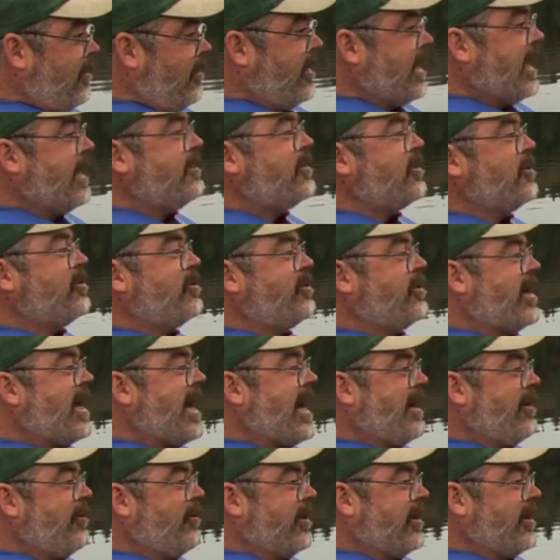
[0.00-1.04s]
That's your
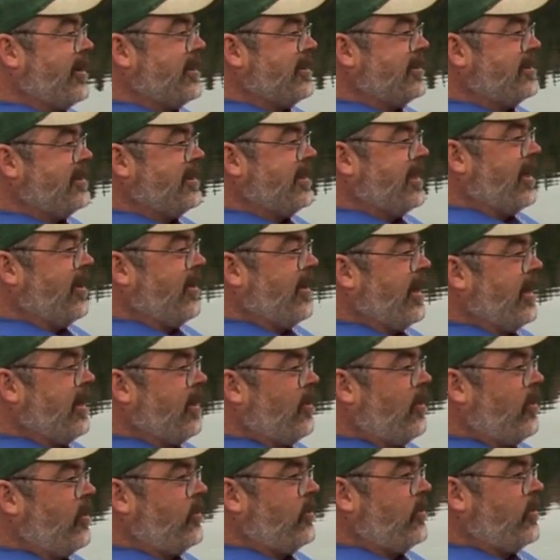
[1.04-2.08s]
drag working. See how that
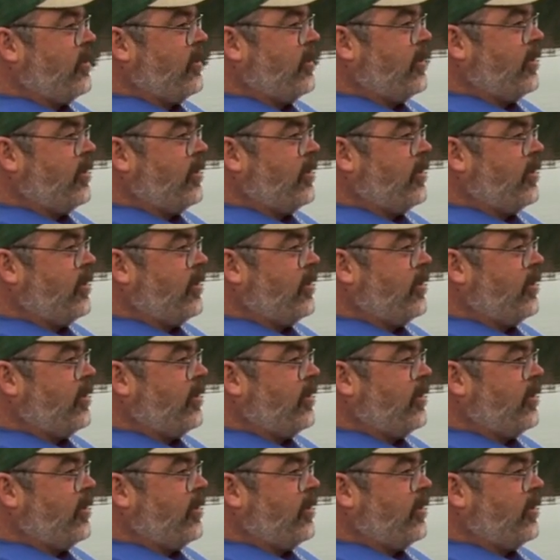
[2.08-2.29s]
goes?